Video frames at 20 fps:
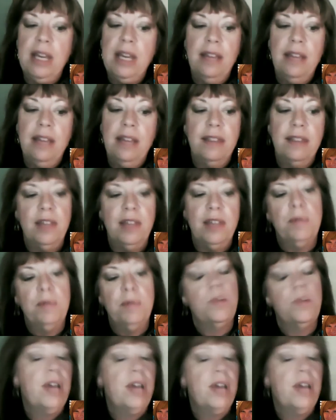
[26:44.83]
that there were more
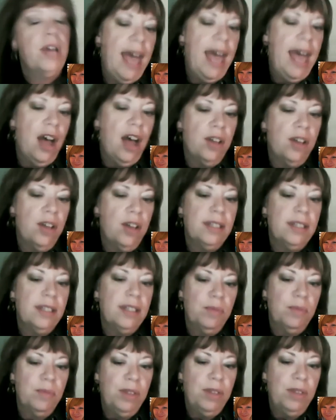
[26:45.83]
cows
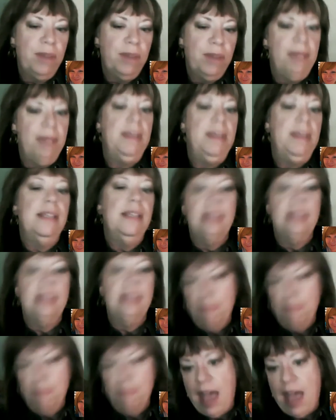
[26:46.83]
with rabies than
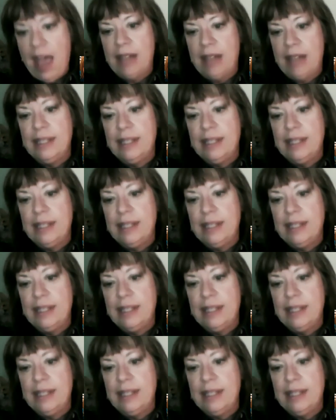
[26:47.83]
bats.